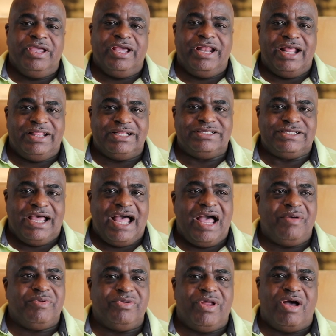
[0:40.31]
And at the
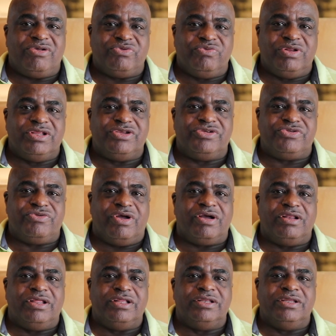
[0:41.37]
time, you know, I was really
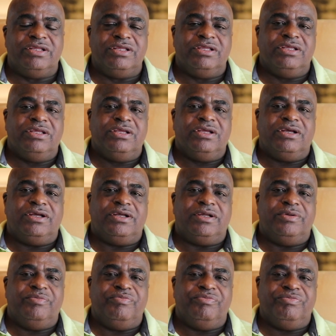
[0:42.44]
struggling,
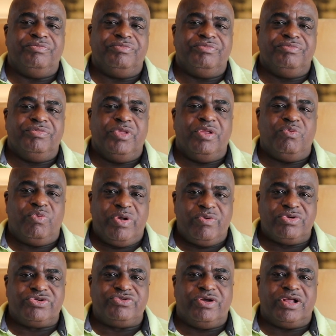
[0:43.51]
and we
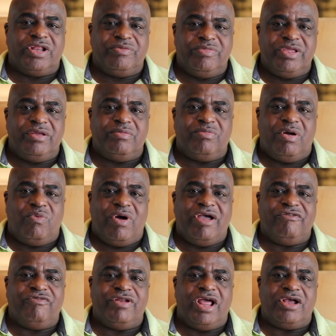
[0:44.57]
were struggling, me and my
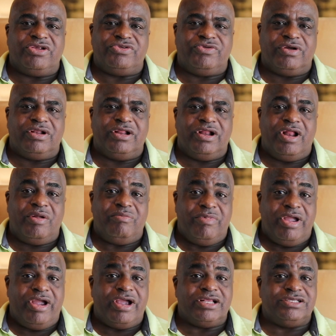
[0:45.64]
wife and I were struggling in our
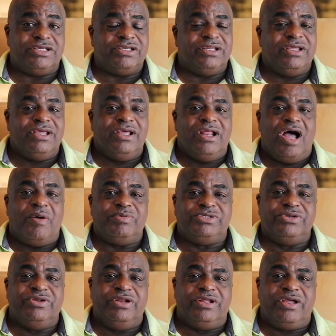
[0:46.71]
marriage, and
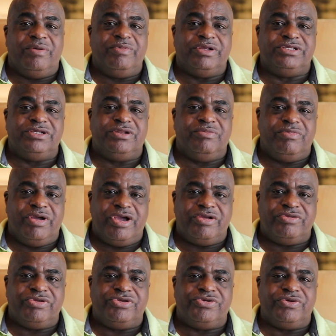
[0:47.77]
opportunity to come here to the
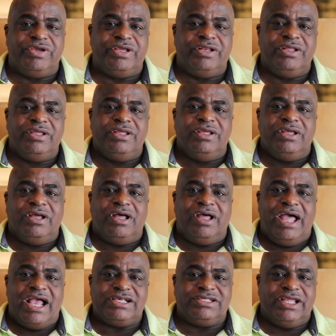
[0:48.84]
marriage retreat
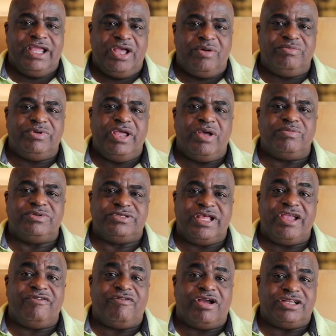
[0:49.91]
actually helped
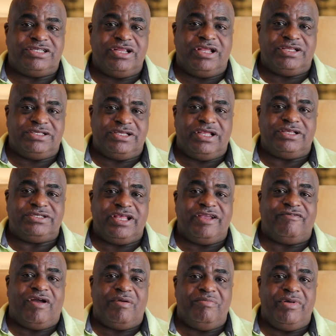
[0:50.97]
save
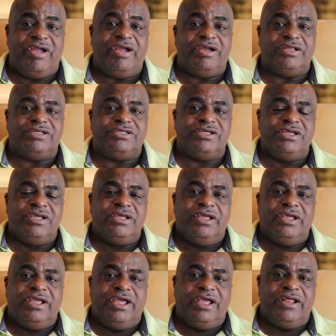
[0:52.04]
our marriage.
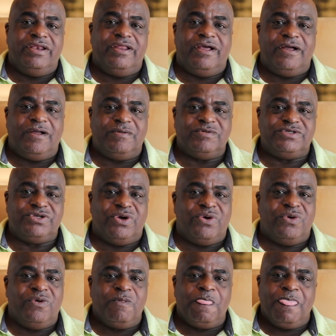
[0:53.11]
And
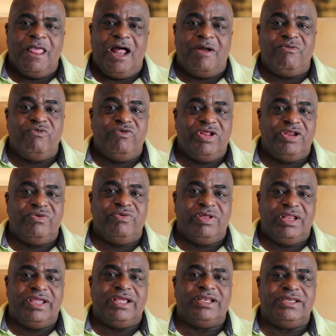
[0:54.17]
so I'm really,
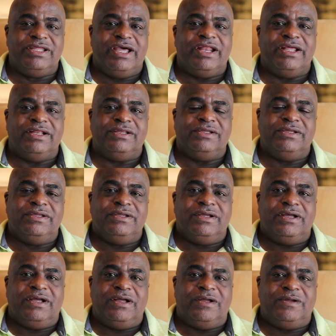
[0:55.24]
really indebted
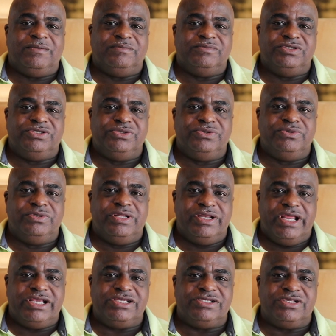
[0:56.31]
to the
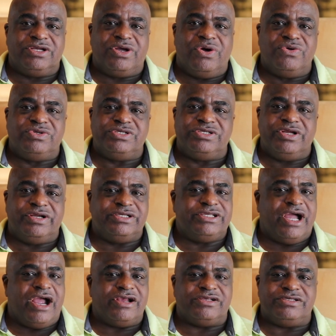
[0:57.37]
Nations of Coaches, their
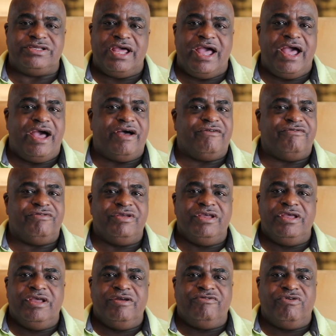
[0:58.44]
entire staff,
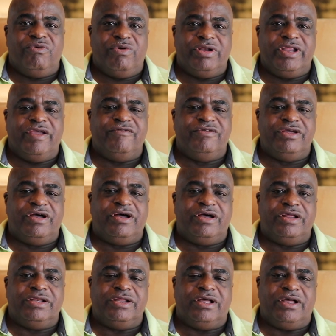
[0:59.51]
for what they've done